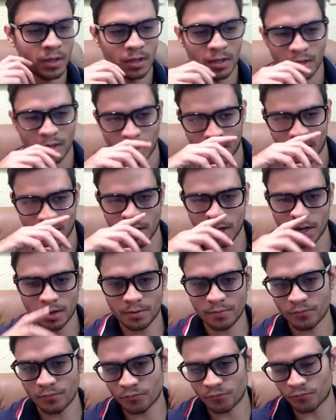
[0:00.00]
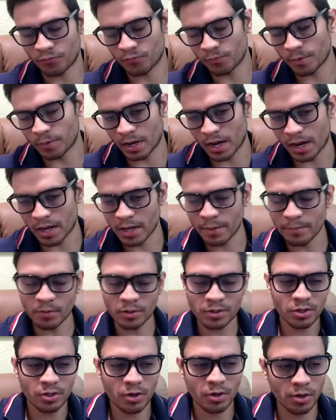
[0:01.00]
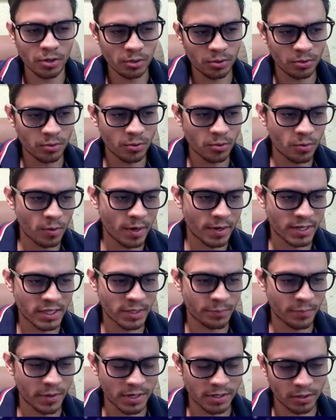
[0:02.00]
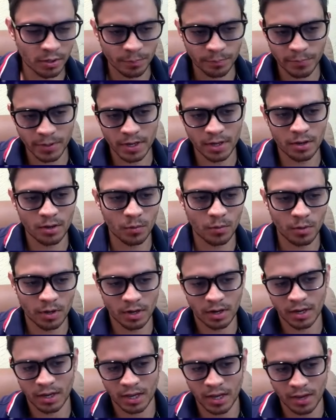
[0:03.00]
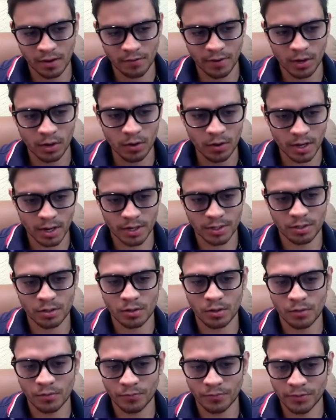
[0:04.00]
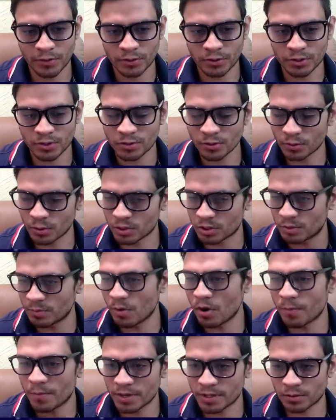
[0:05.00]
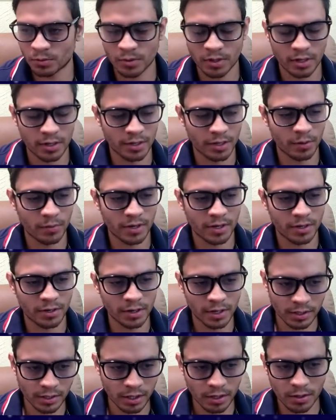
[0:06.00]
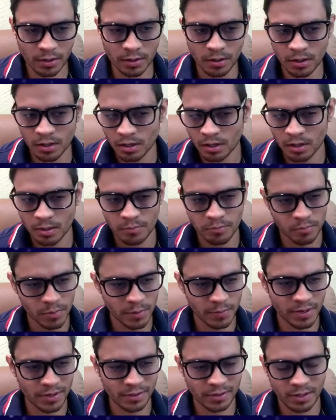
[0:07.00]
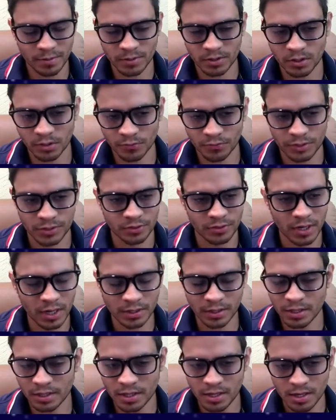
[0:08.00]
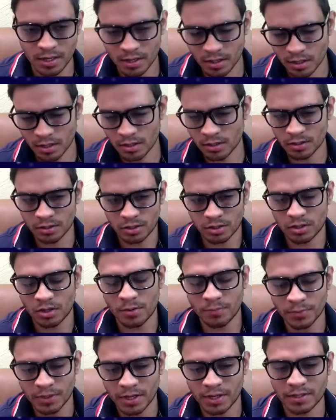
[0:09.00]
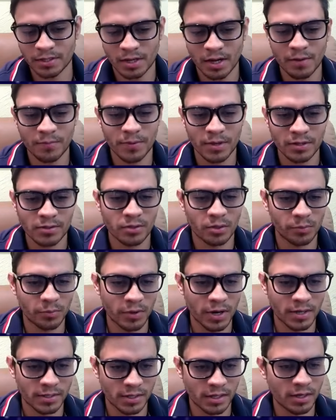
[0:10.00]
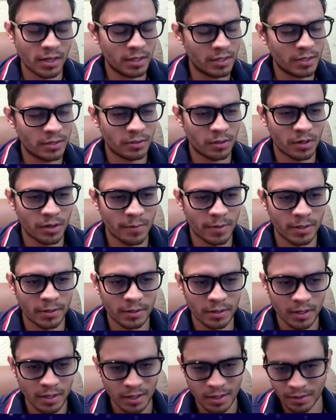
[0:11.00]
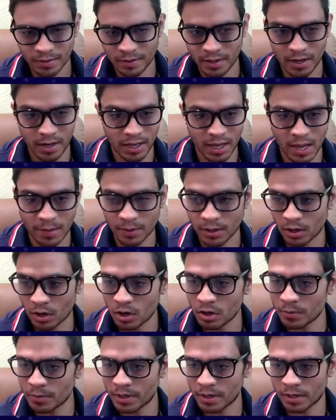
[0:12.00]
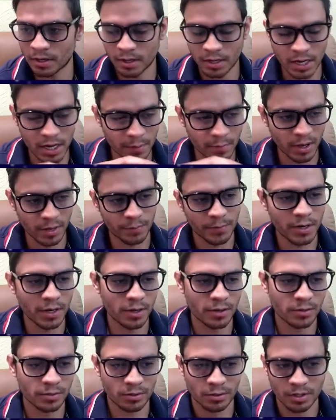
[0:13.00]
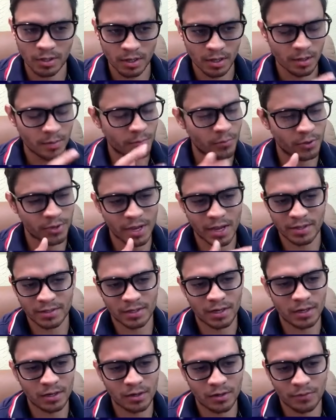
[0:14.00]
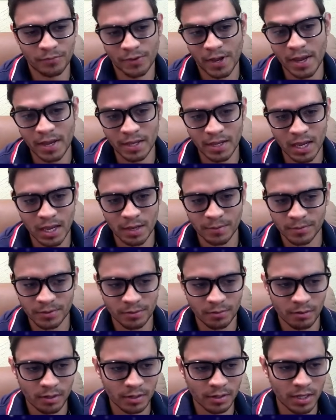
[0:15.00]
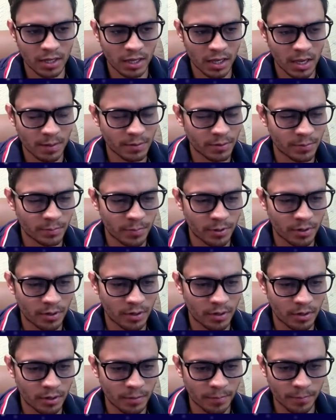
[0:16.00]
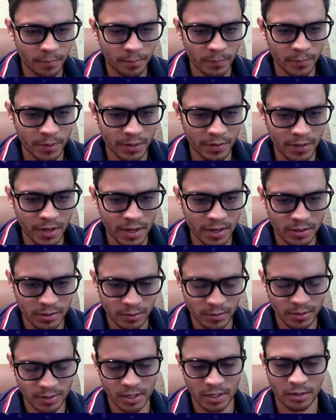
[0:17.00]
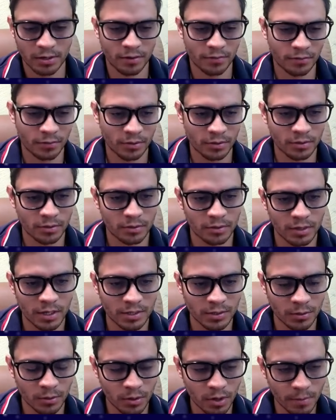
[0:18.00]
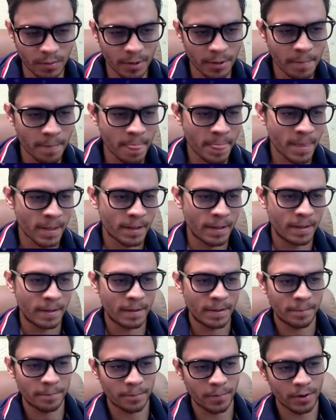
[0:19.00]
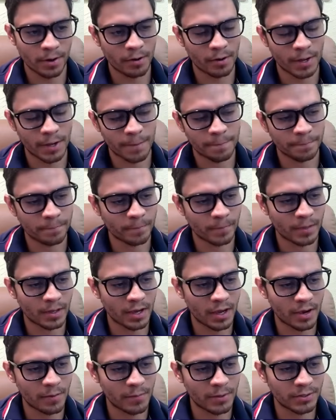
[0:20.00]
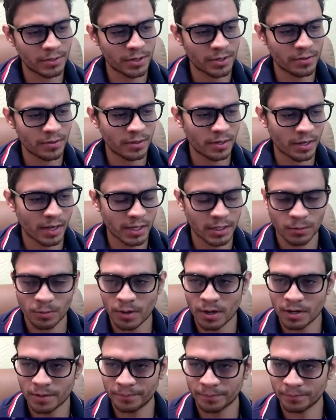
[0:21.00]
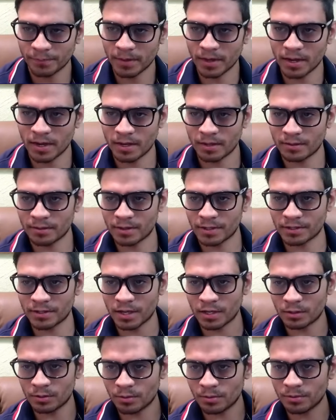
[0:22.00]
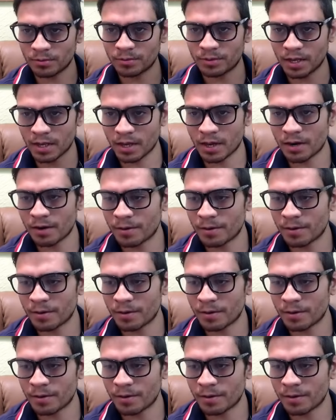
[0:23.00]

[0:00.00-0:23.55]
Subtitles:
And I am also going to do a special video where I have a collection of those moments that were critical, maybe in terms of strategy. Some things have been surprising in this tournament that I haven't covered in my videos. But yeah, it's a lot of 8 games, right? 8 games per day, so it's a lot of things to cover. But okay, I will see you in the next one, and stay tuned. Take care.